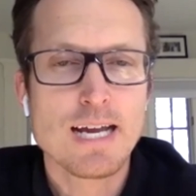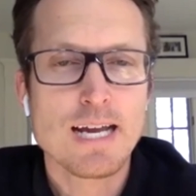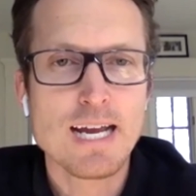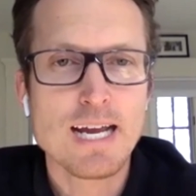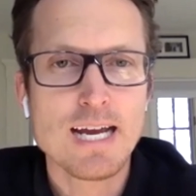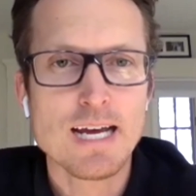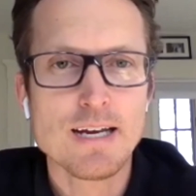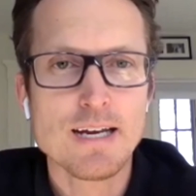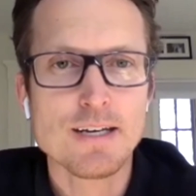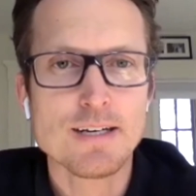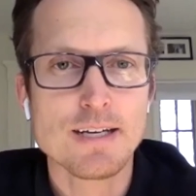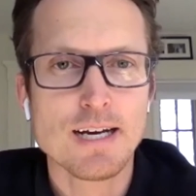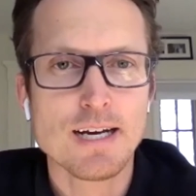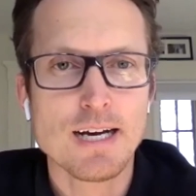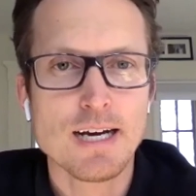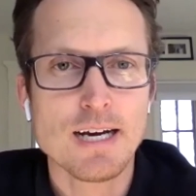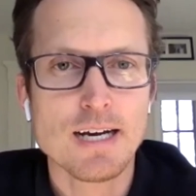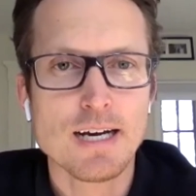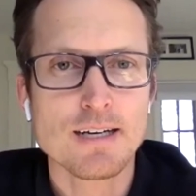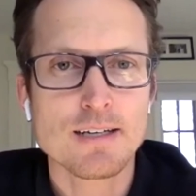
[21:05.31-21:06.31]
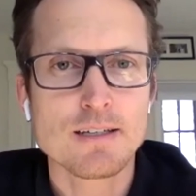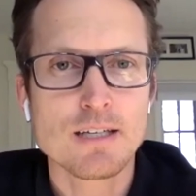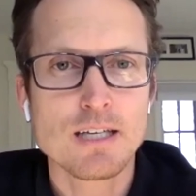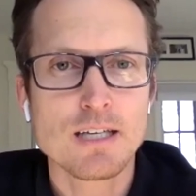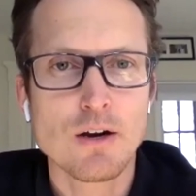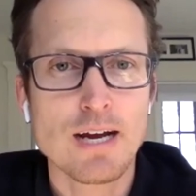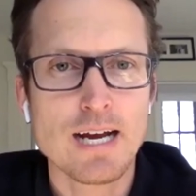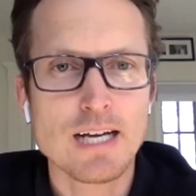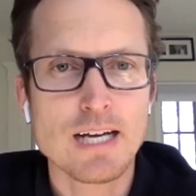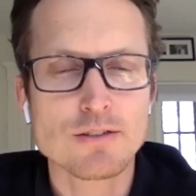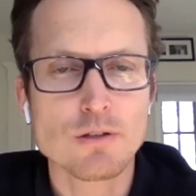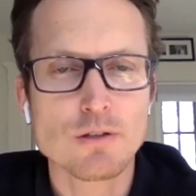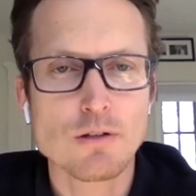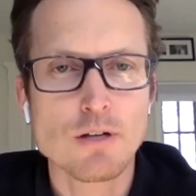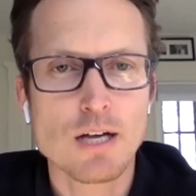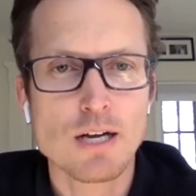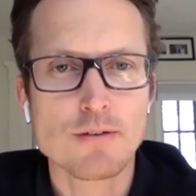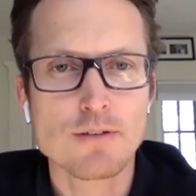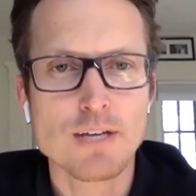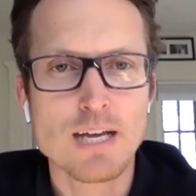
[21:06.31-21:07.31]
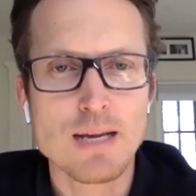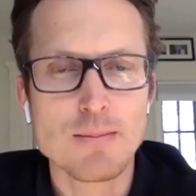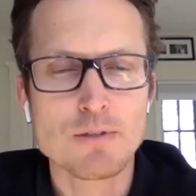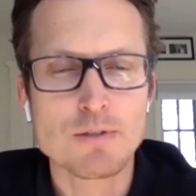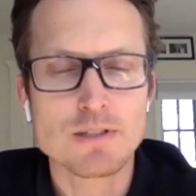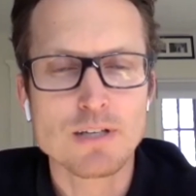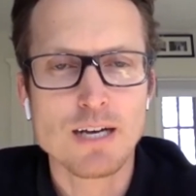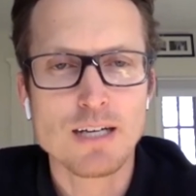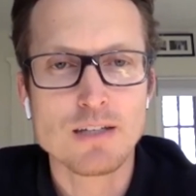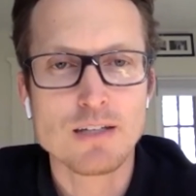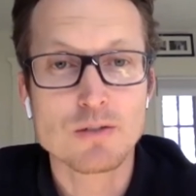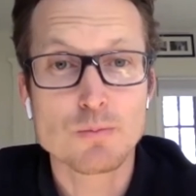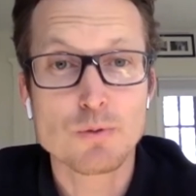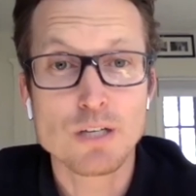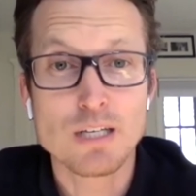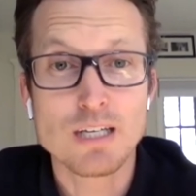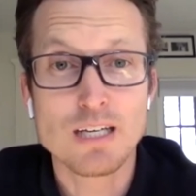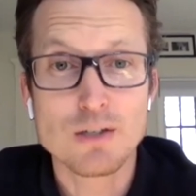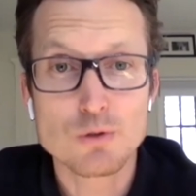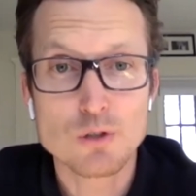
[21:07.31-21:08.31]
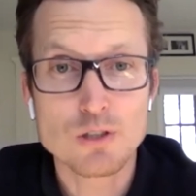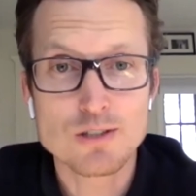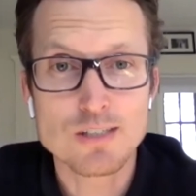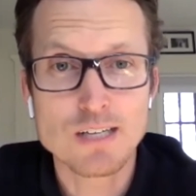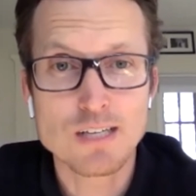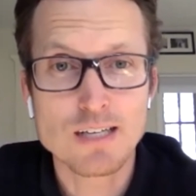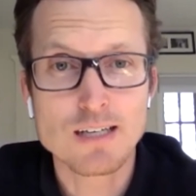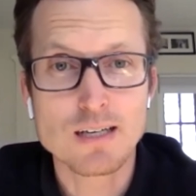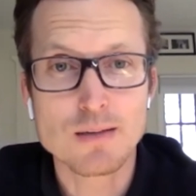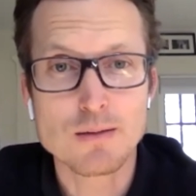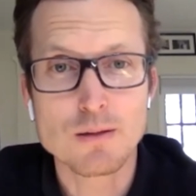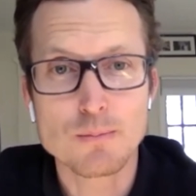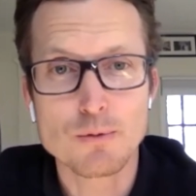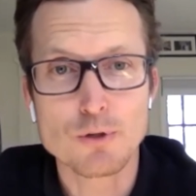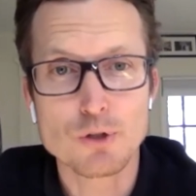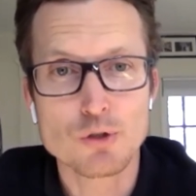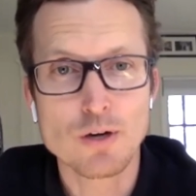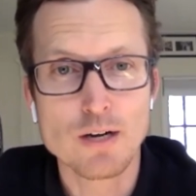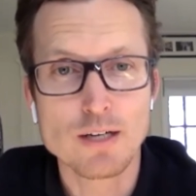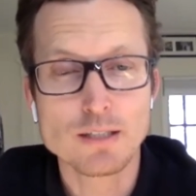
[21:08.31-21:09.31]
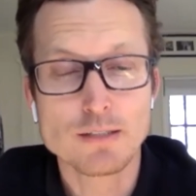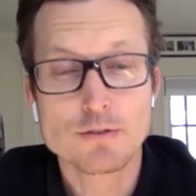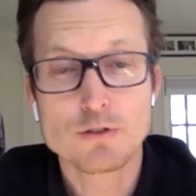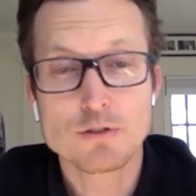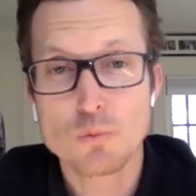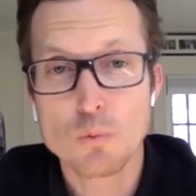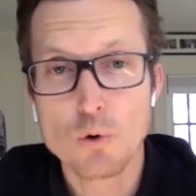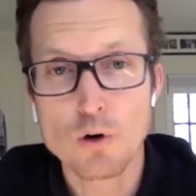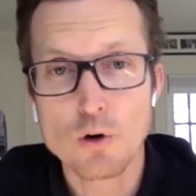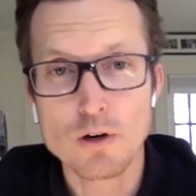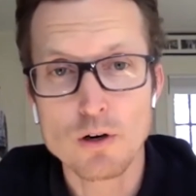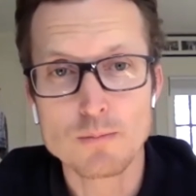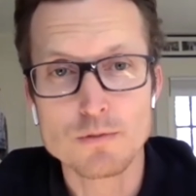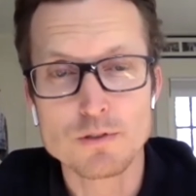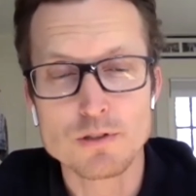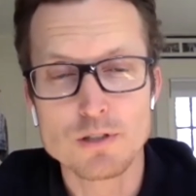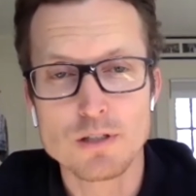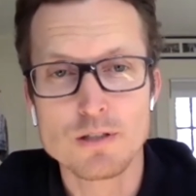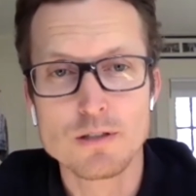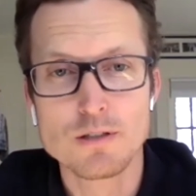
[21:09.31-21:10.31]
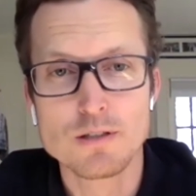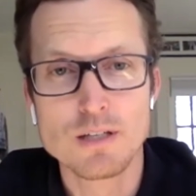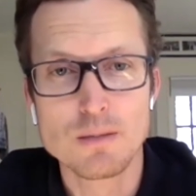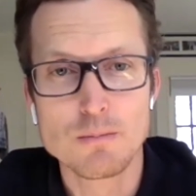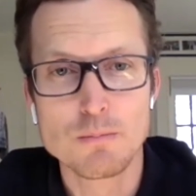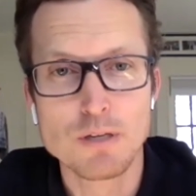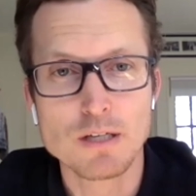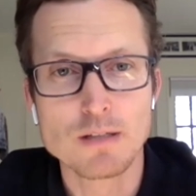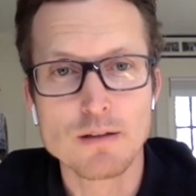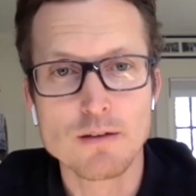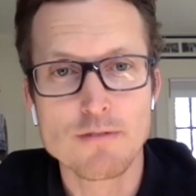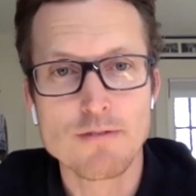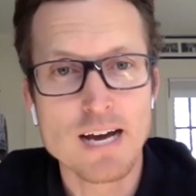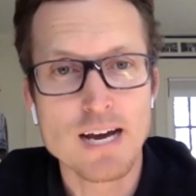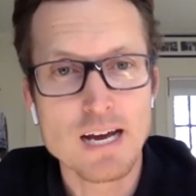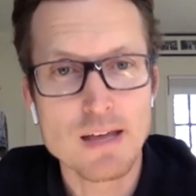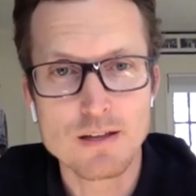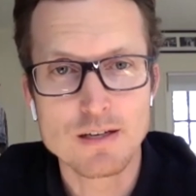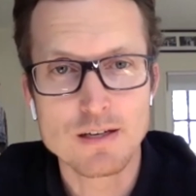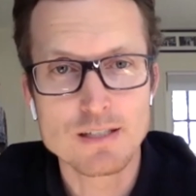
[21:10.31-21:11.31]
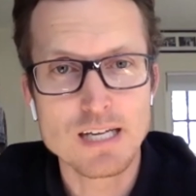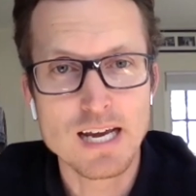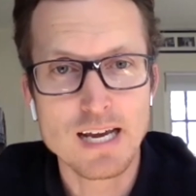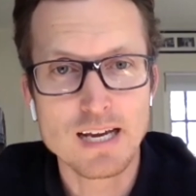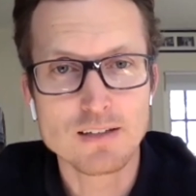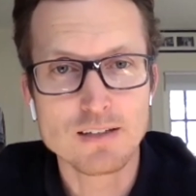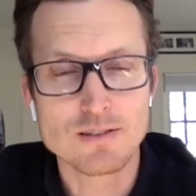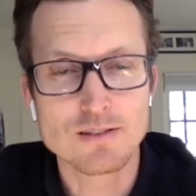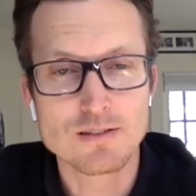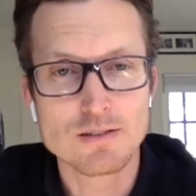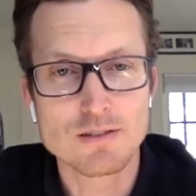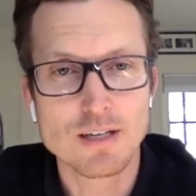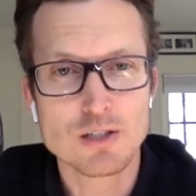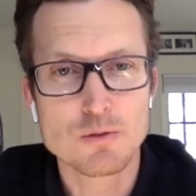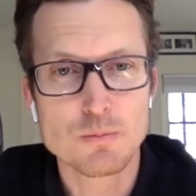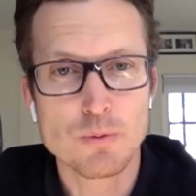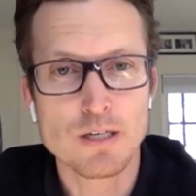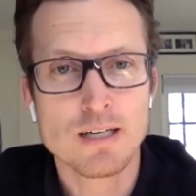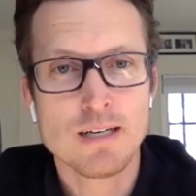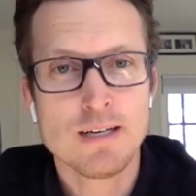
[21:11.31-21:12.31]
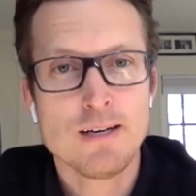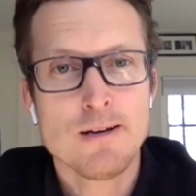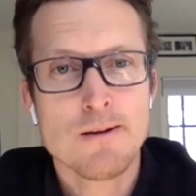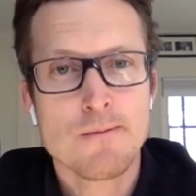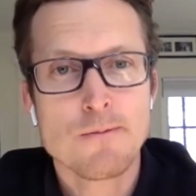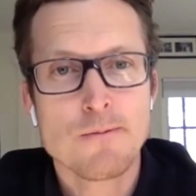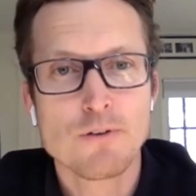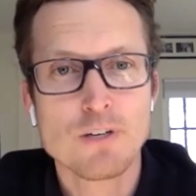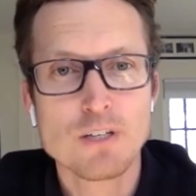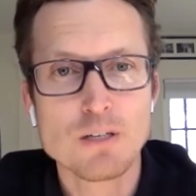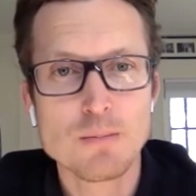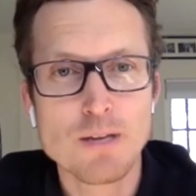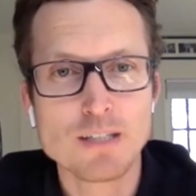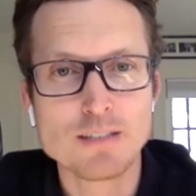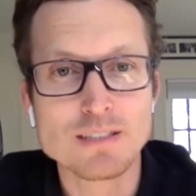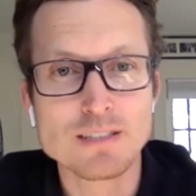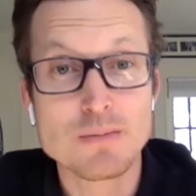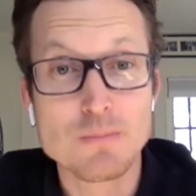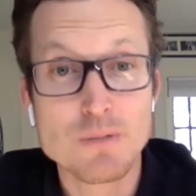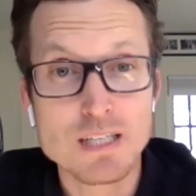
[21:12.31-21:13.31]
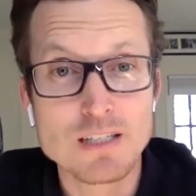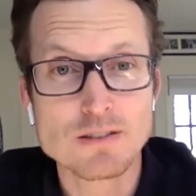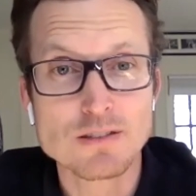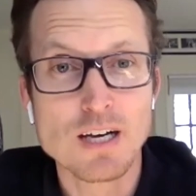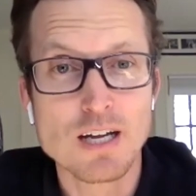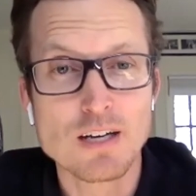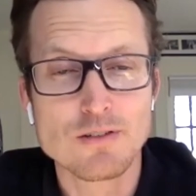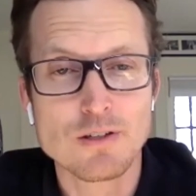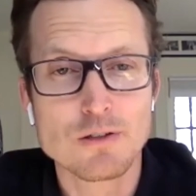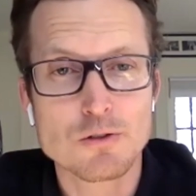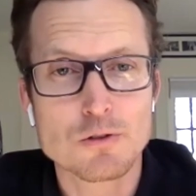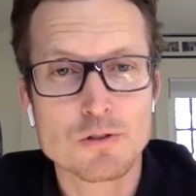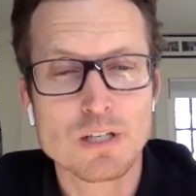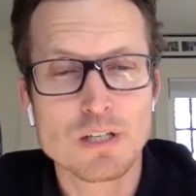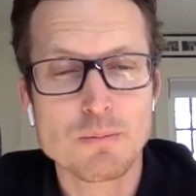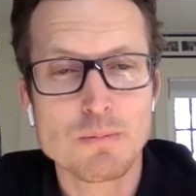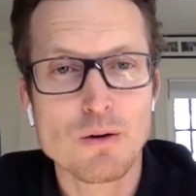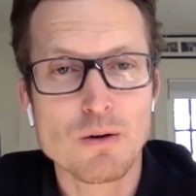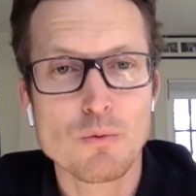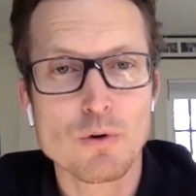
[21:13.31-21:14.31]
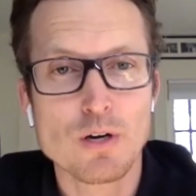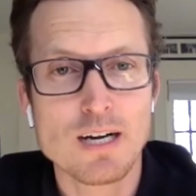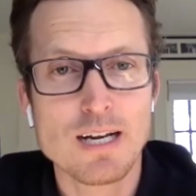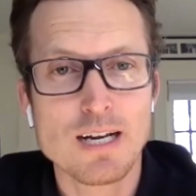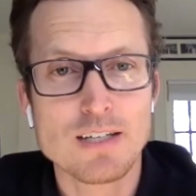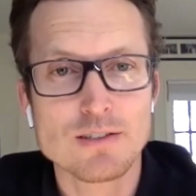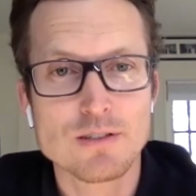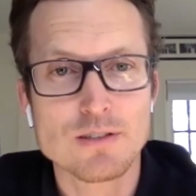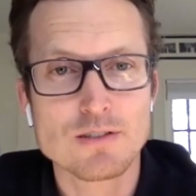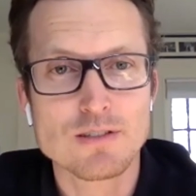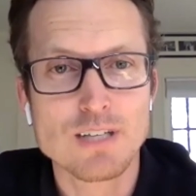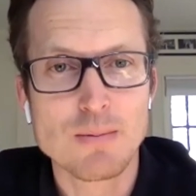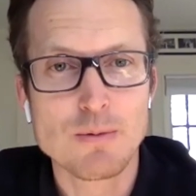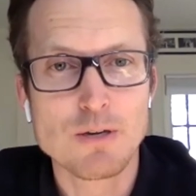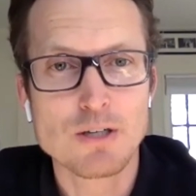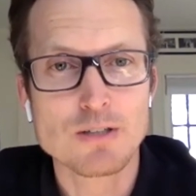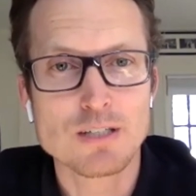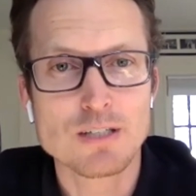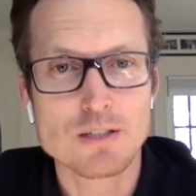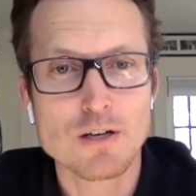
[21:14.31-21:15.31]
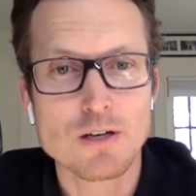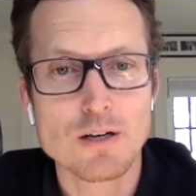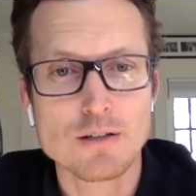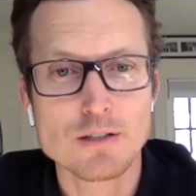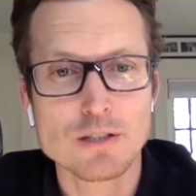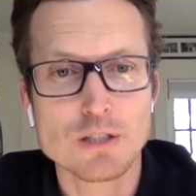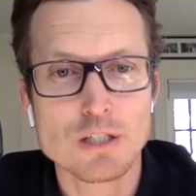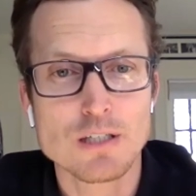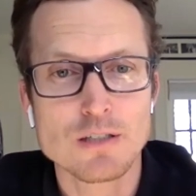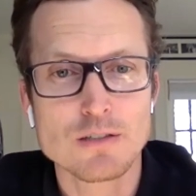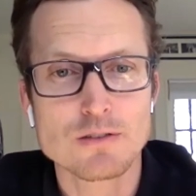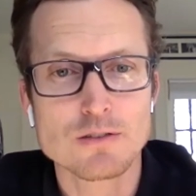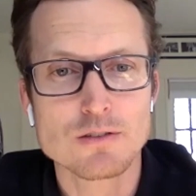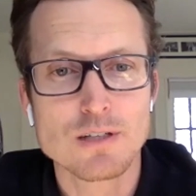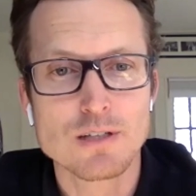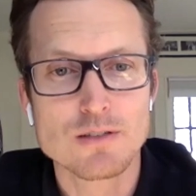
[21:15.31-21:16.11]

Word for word: and uh, you know has a lot of game design that's pretty interesting in the portrayal of swarms and, and, big leviathan tanks and such but fundamentally to me is not as interesting about what it has to say about technology as,